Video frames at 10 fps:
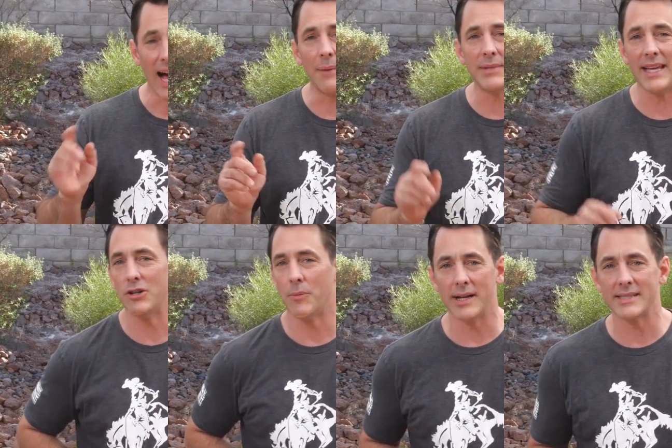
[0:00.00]
I'm
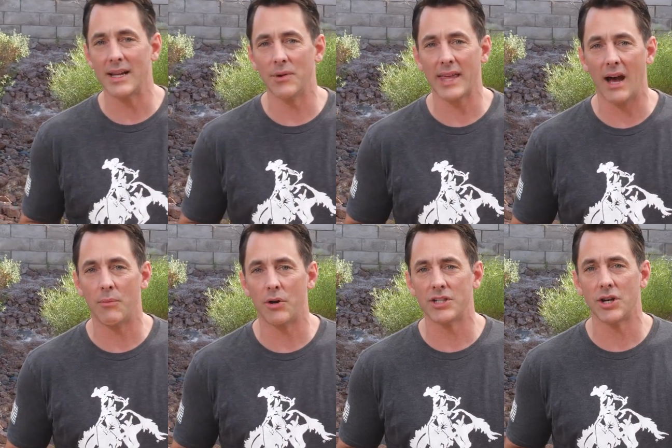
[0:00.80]
Daniel Mosnet with
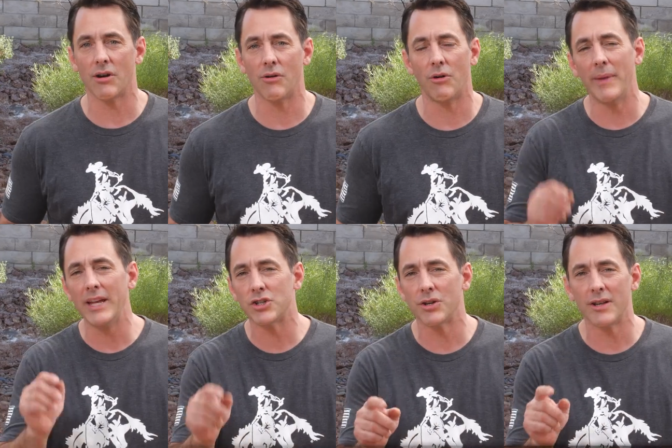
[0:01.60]
Cowboy Charcoal.
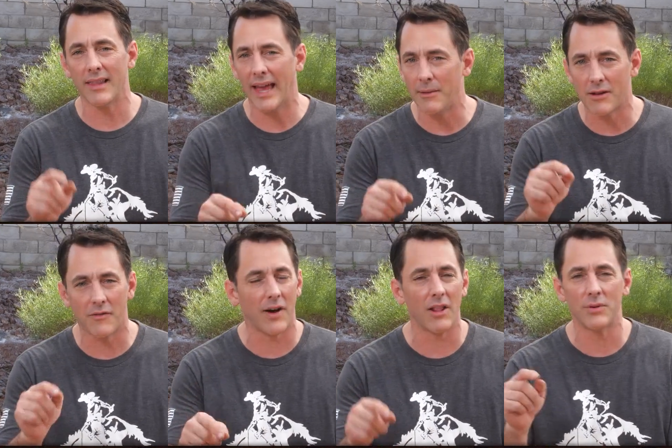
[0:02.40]
Make sure you like,
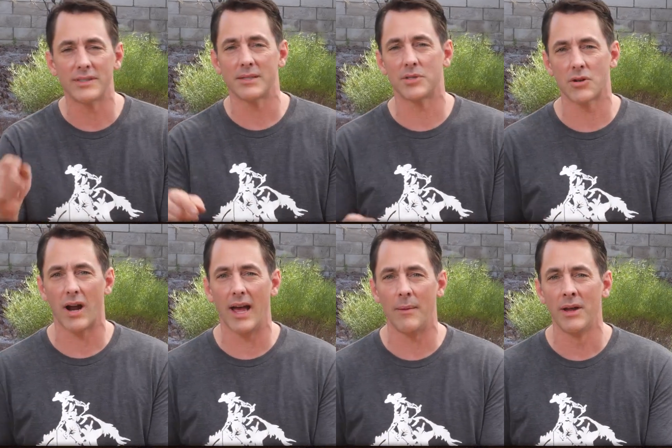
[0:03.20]
follow, and
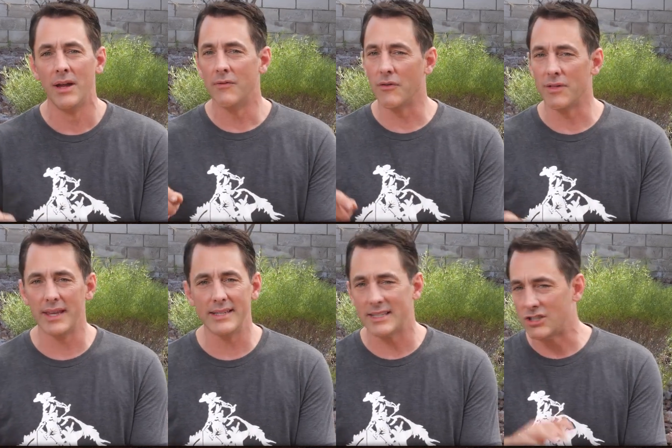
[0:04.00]
subscribe for
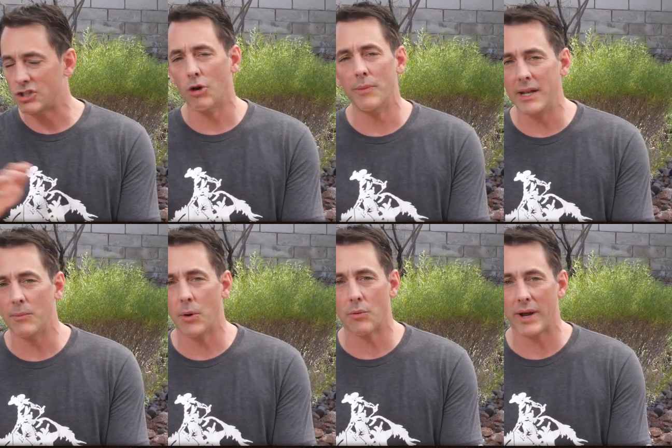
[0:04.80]
these and so many
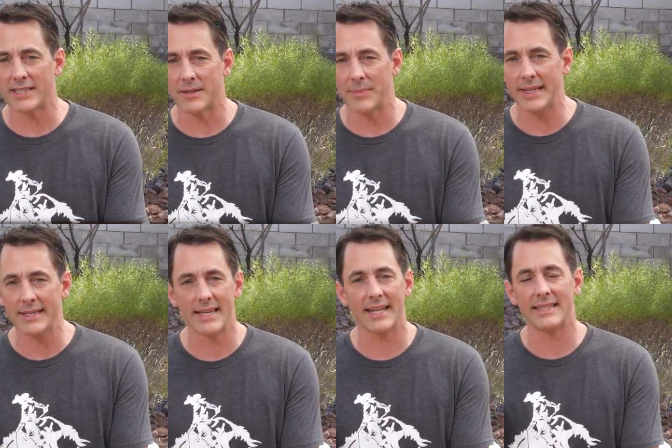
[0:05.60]
more
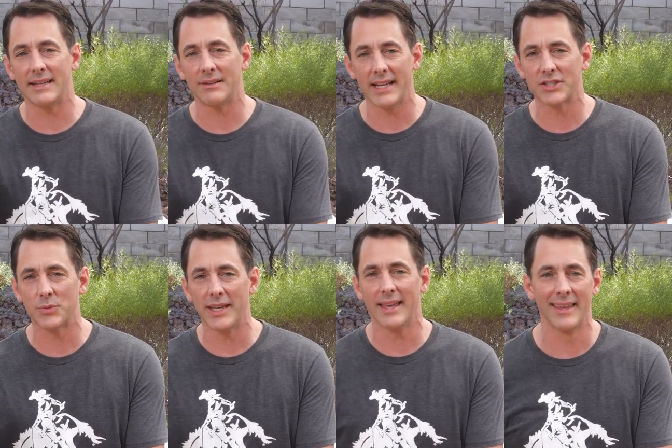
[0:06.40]
recipes. And until next
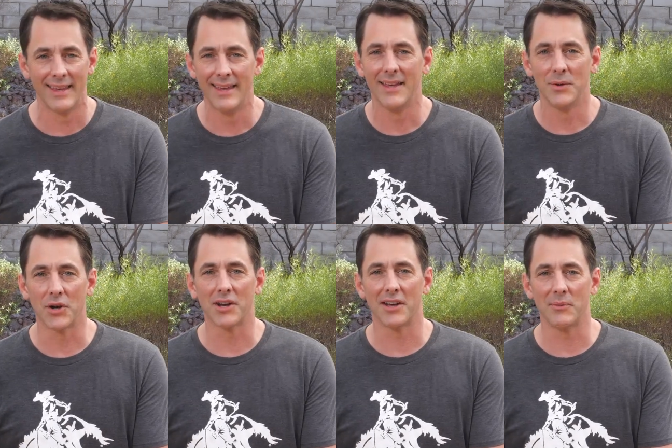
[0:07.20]
week,
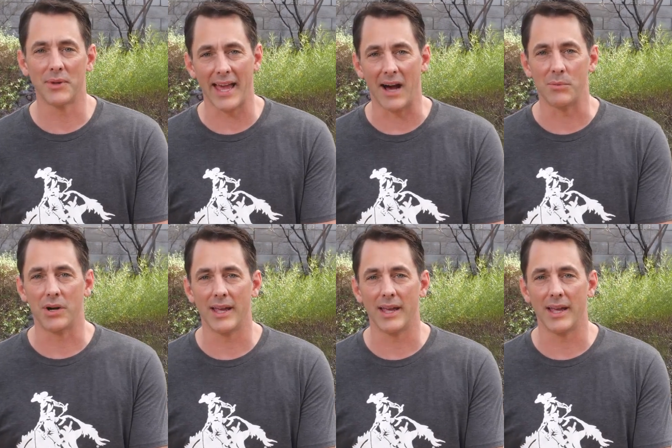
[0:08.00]
we're cooking with Cowboy.